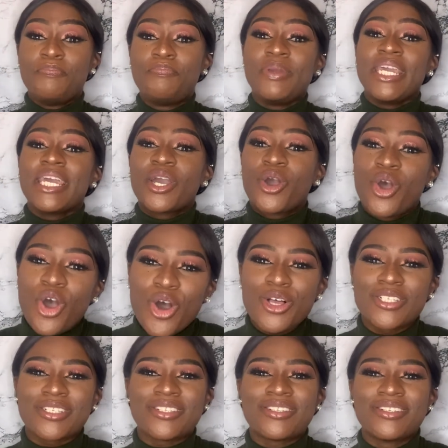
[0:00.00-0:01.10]

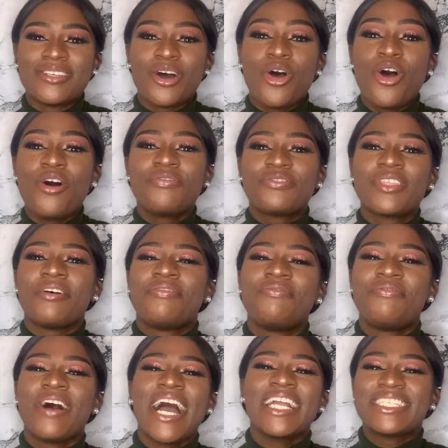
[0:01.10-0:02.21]
Because of the
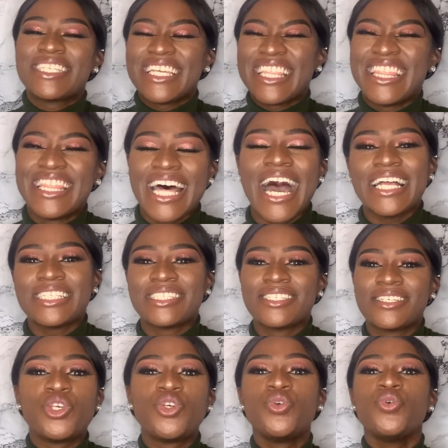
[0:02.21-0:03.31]
fact that
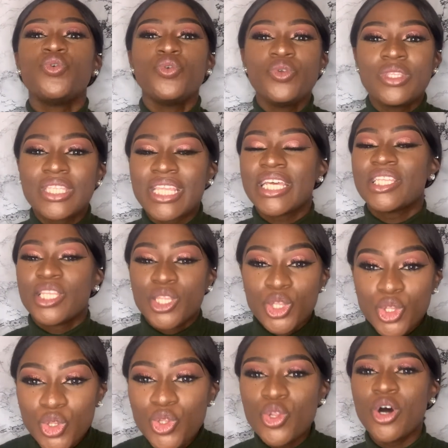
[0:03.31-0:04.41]
you did
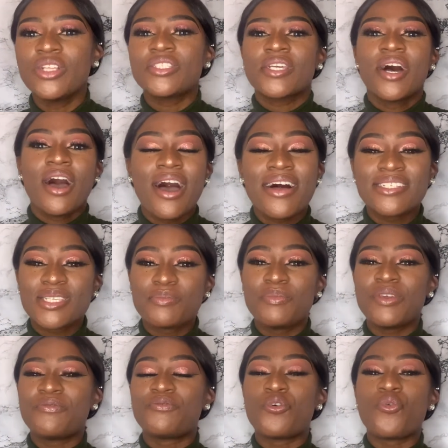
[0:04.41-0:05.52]
not ask
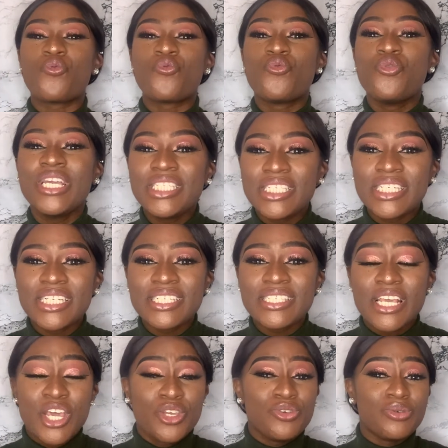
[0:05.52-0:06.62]
me for riches,
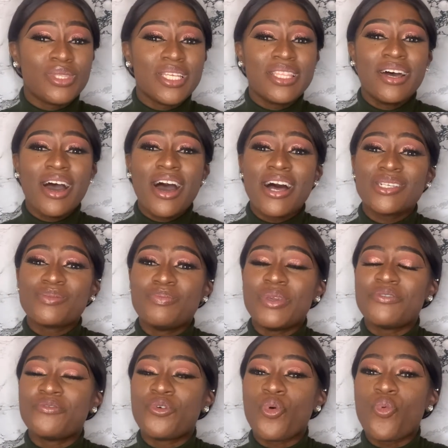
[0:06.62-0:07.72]
you didn't ask me
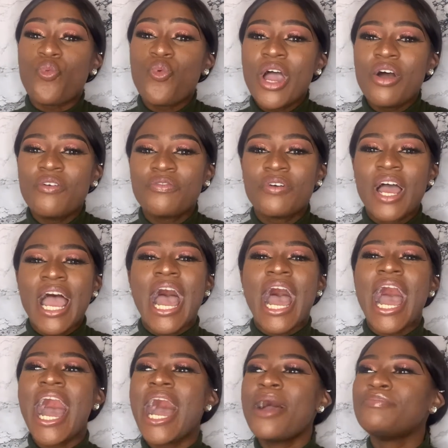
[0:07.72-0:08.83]
for wealth,
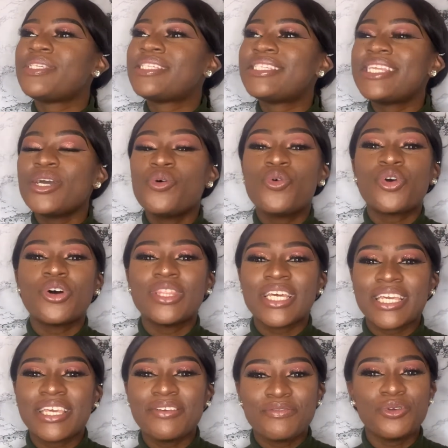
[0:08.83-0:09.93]
I'm still gonna
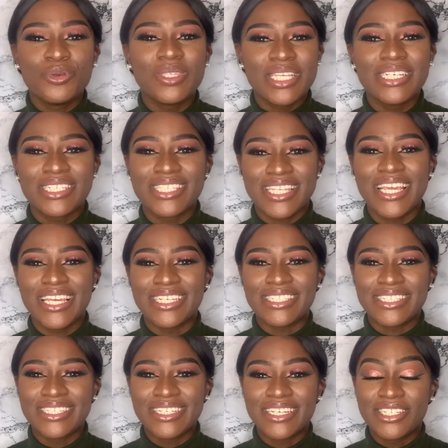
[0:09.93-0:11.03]
give you these things.
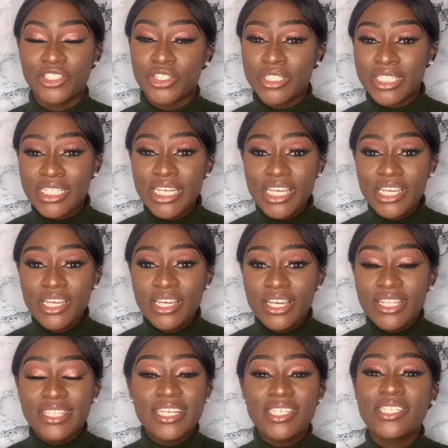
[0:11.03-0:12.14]
Do you see?
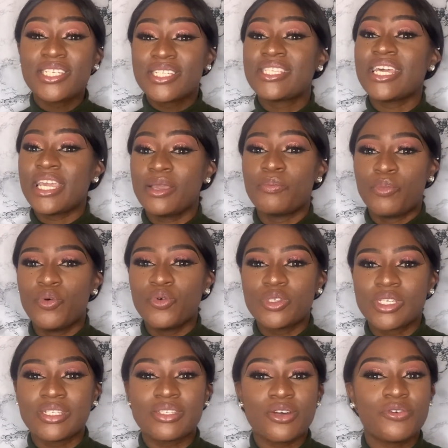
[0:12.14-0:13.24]
This is the
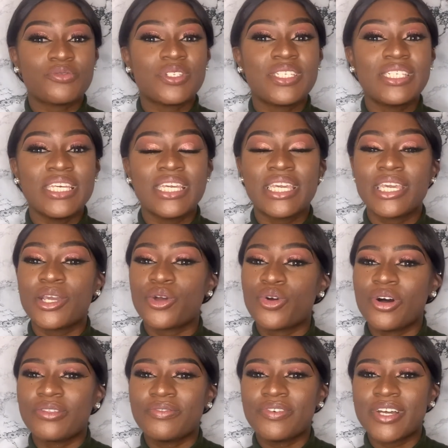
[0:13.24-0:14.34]
importance of seeking
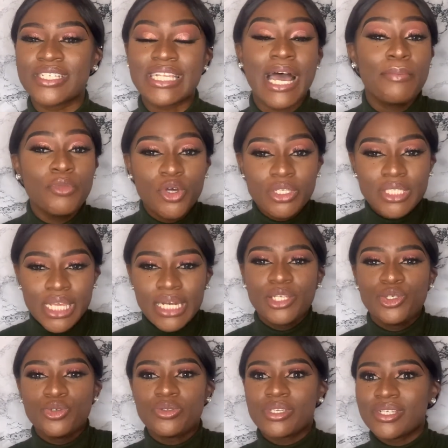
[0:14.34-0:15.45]
God first. I'm not
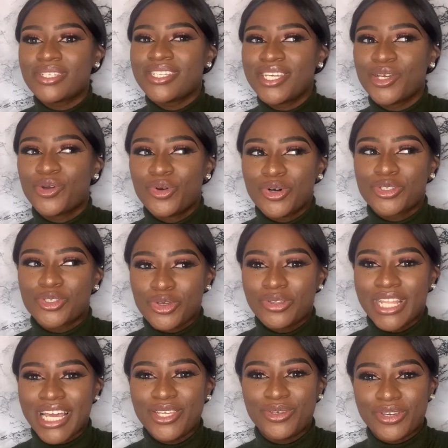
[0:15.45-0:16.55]
telling you to seek God so
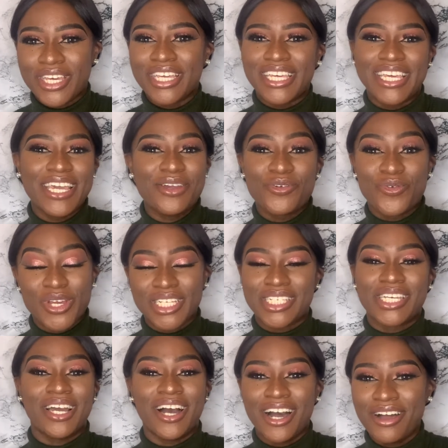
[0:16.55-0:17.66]
that you can get
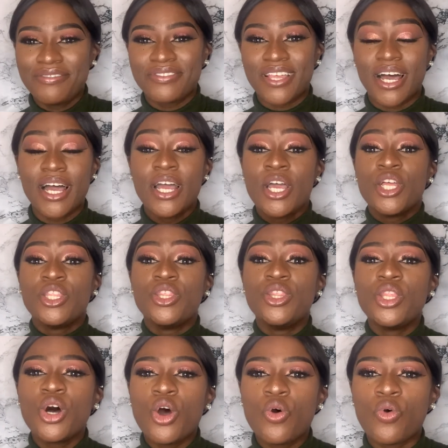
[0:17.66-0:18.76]
rich after.
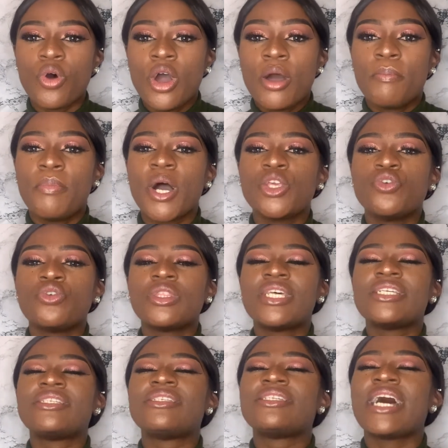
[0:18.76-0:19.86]
No, but your
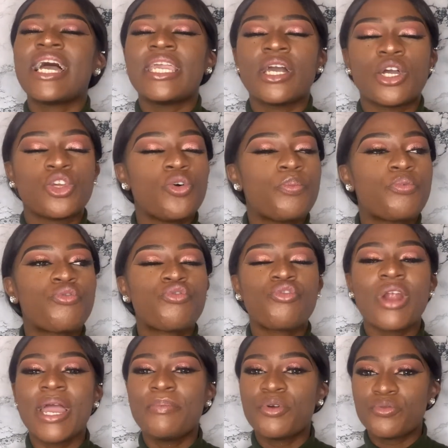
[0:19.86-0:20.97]
desire, your
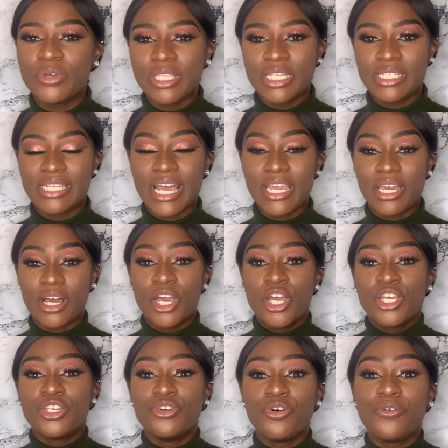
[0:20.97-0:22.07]
primary desire,
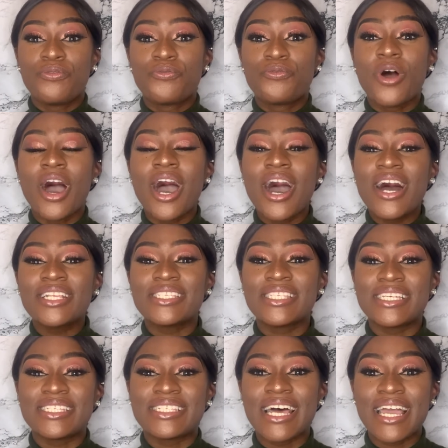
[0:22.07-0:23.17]
your heart's
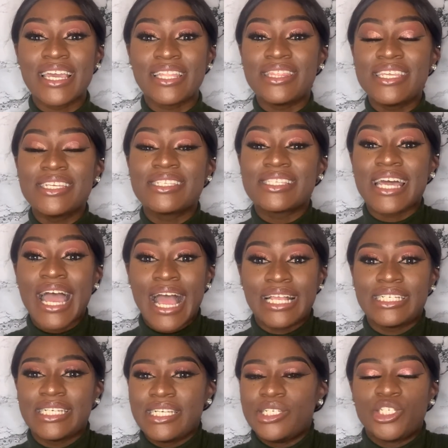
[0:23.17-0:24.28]
desire needs to
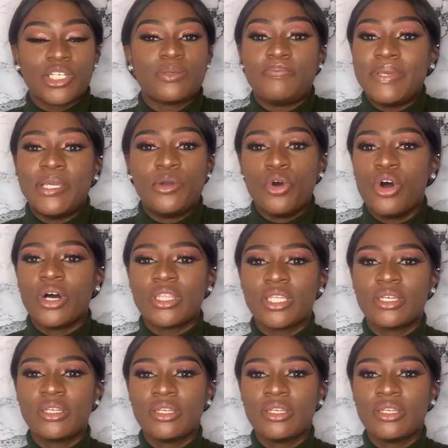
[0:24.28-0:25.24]
actually just be God.